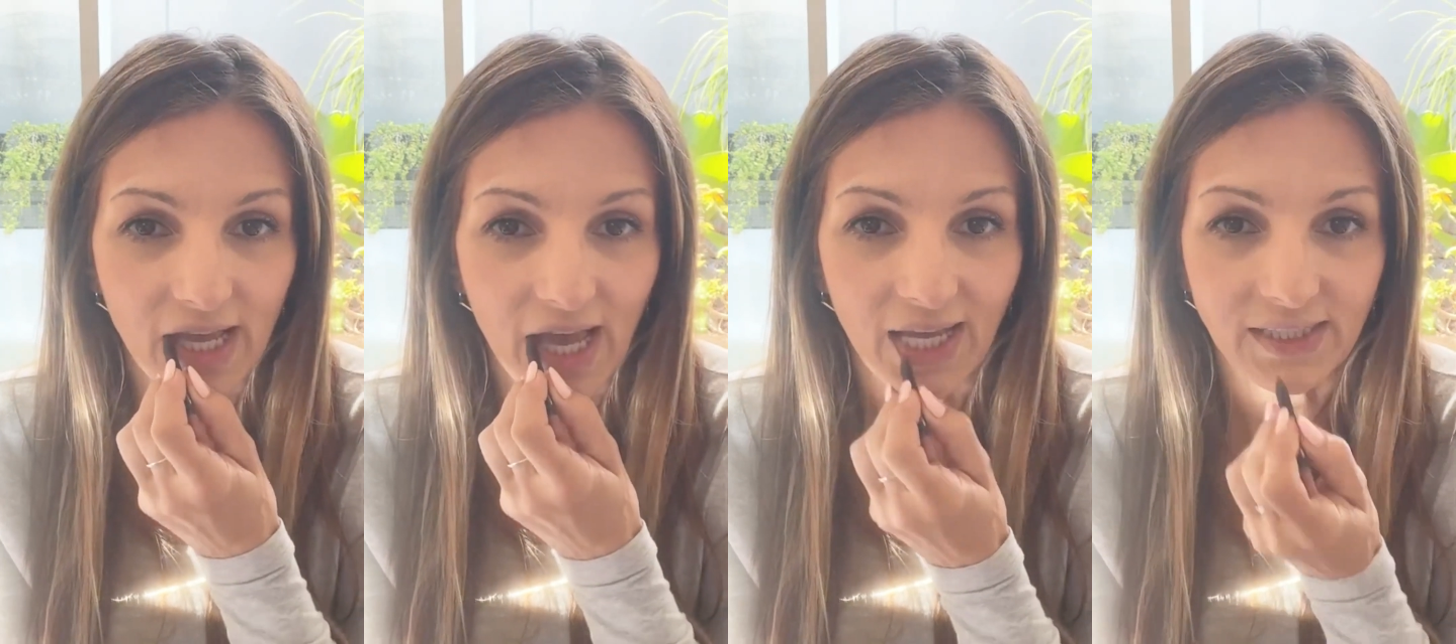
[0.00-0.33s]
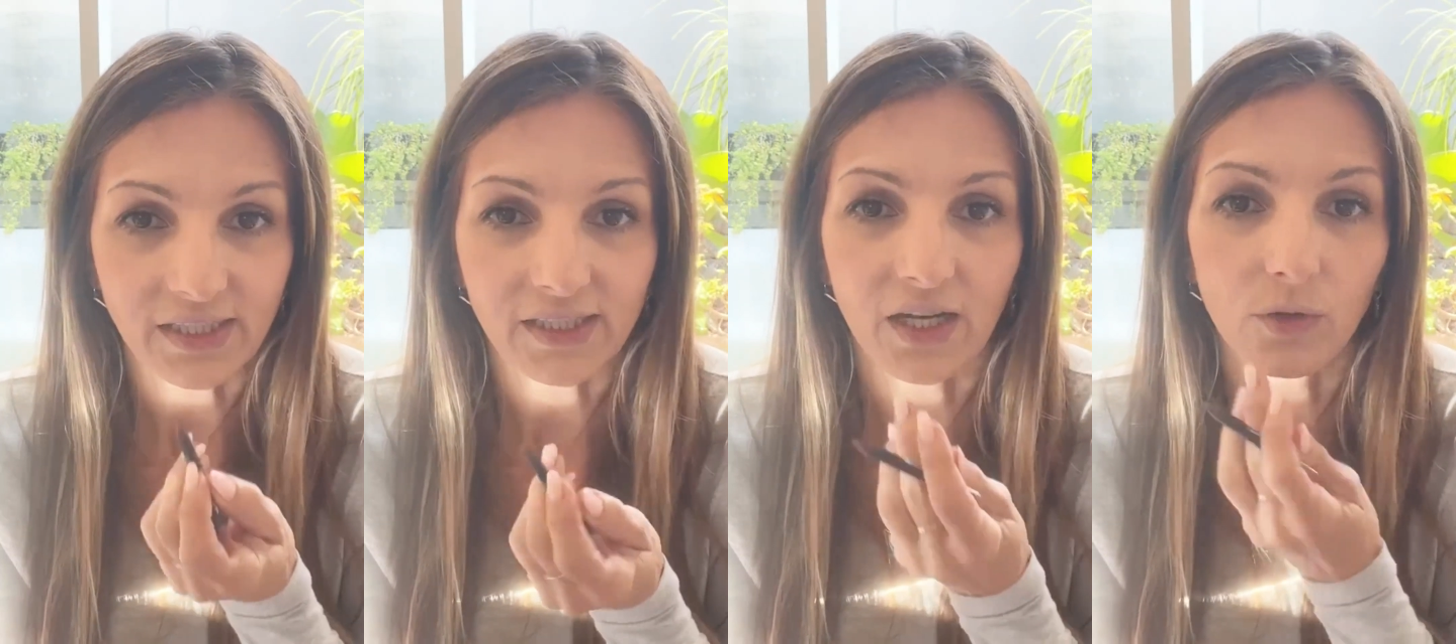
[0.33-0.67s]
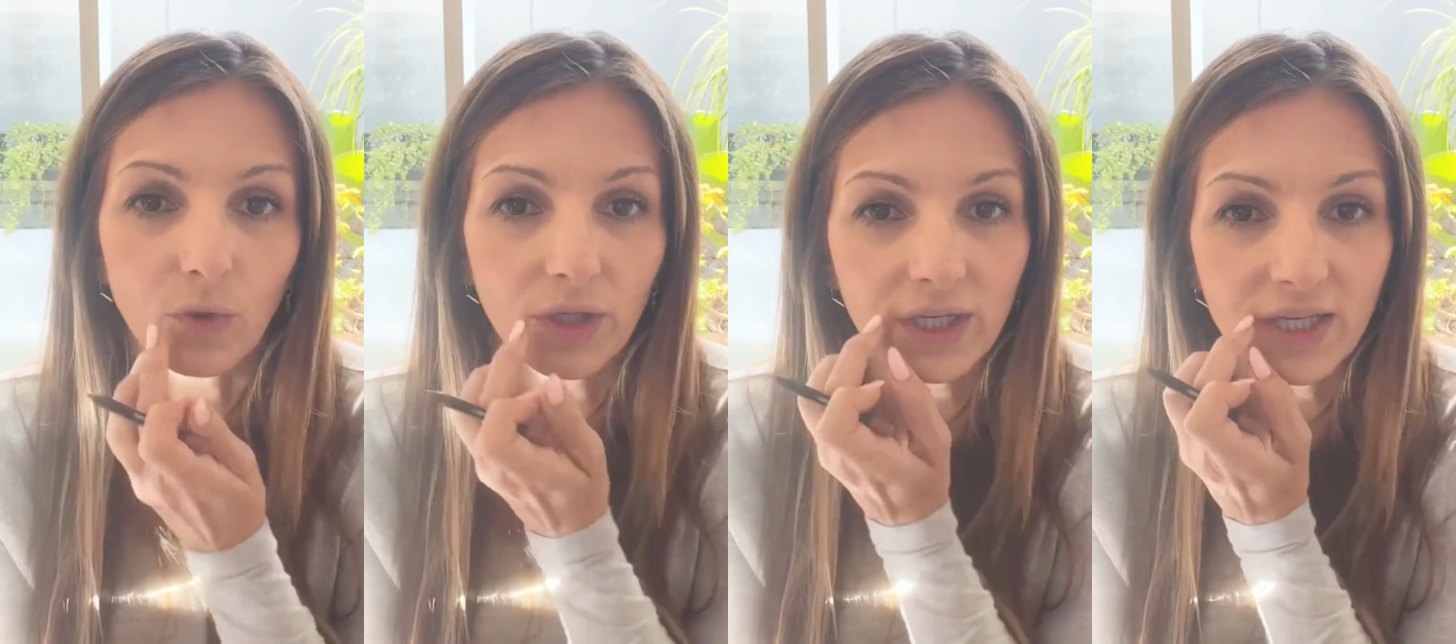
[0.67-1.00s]
As I said, I
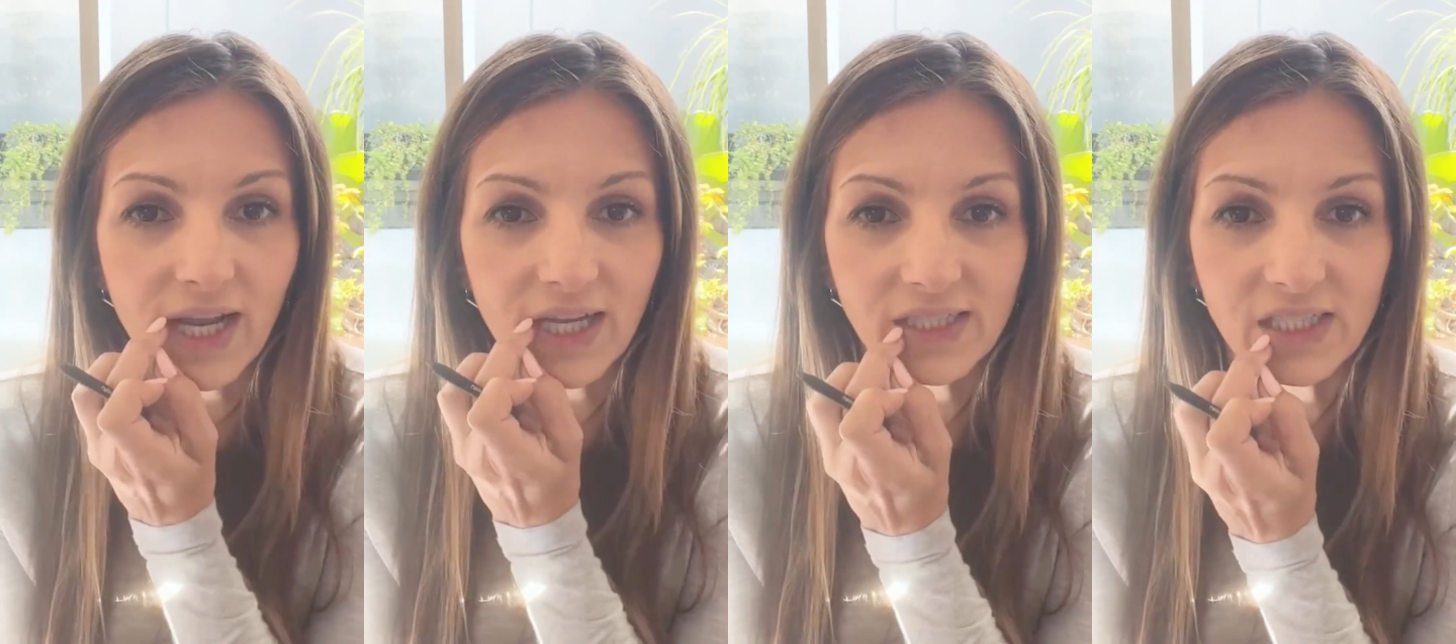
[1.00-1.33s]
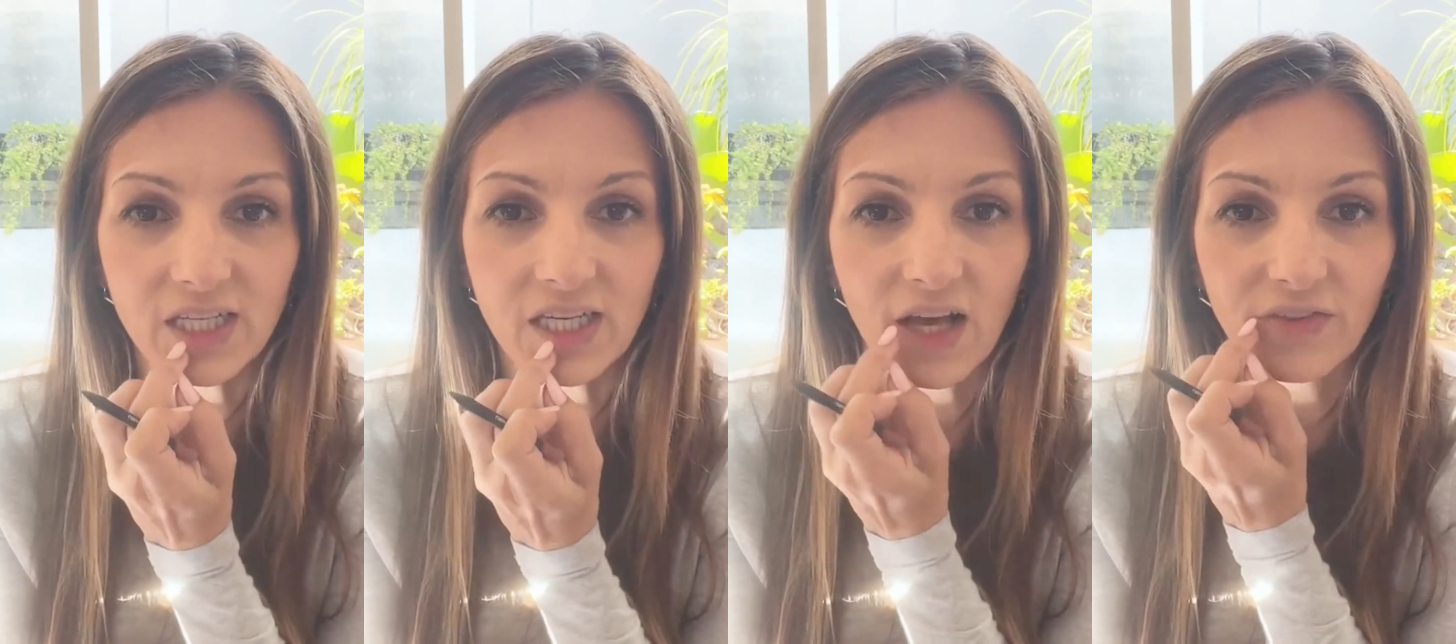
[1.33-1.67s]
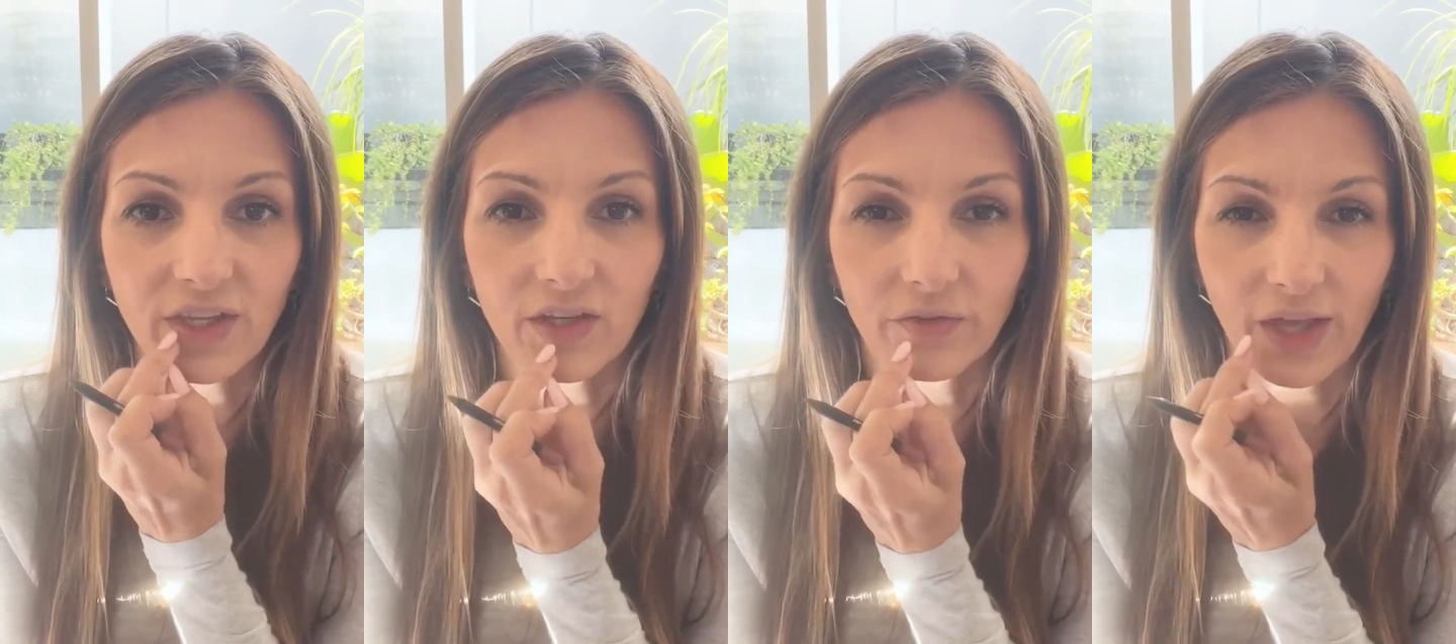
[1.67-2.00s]
want next to
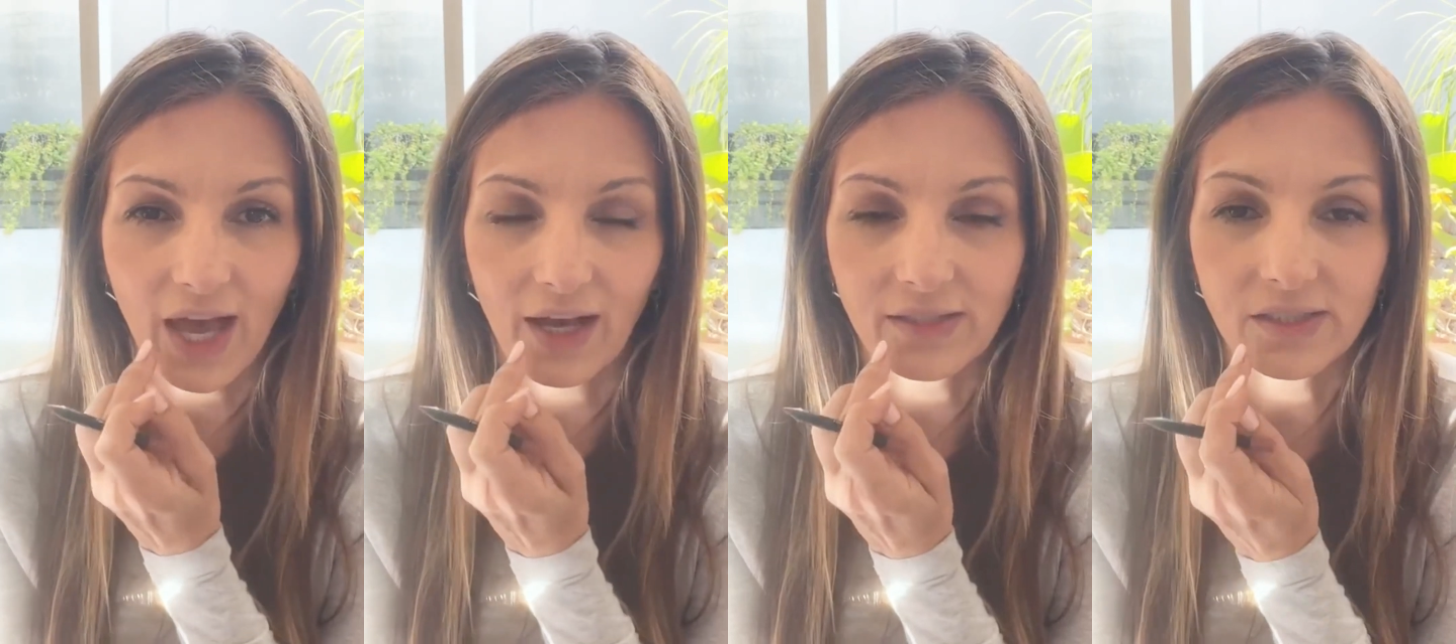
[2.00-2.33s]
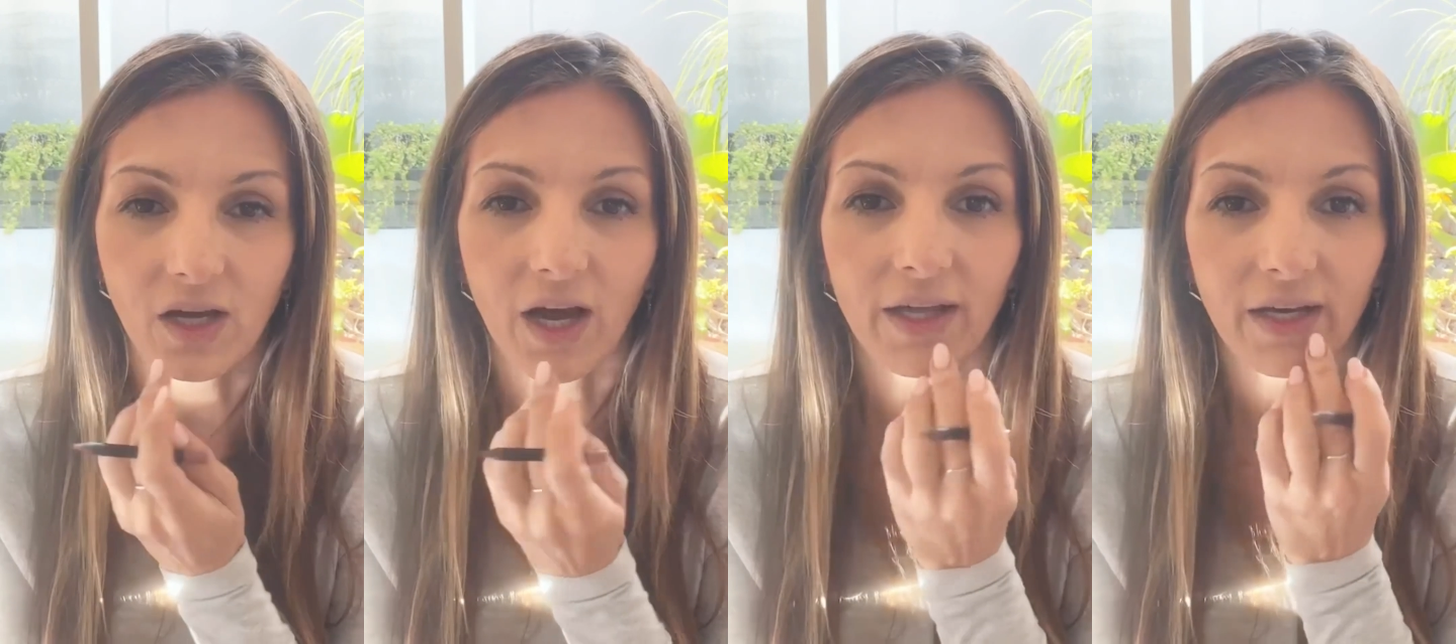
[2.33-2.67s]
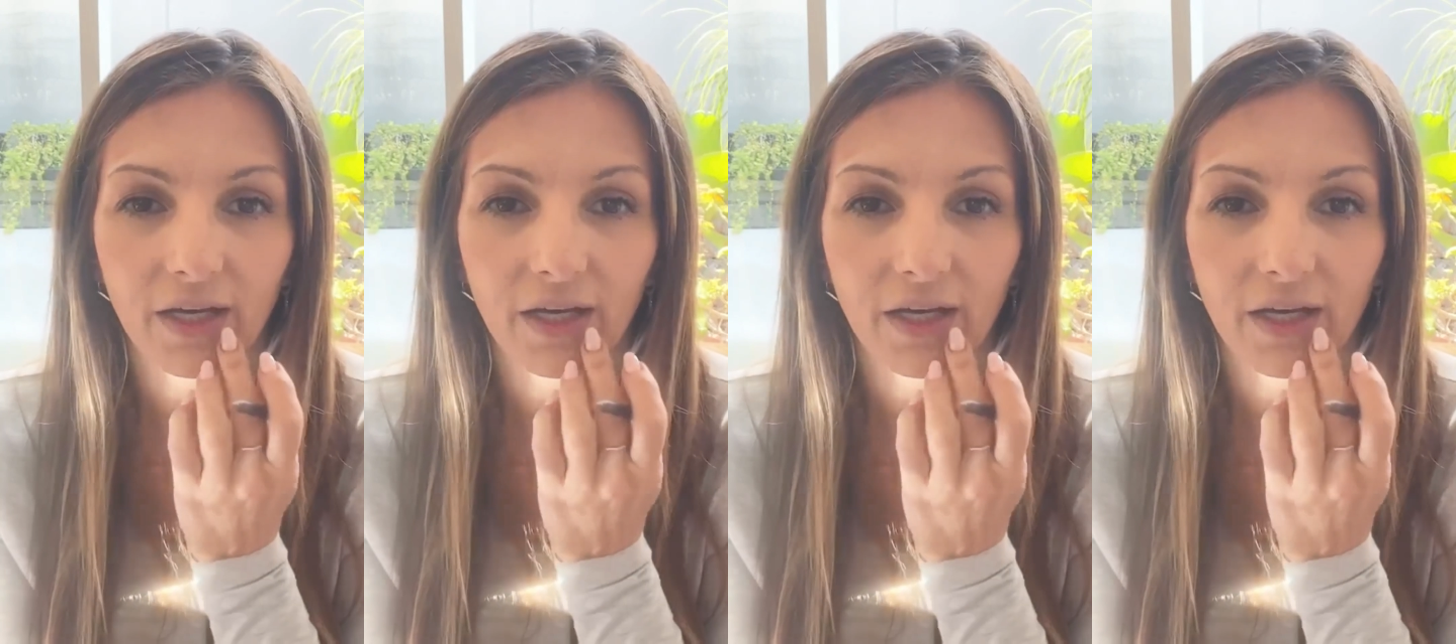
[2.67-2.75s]
nothing on the outside,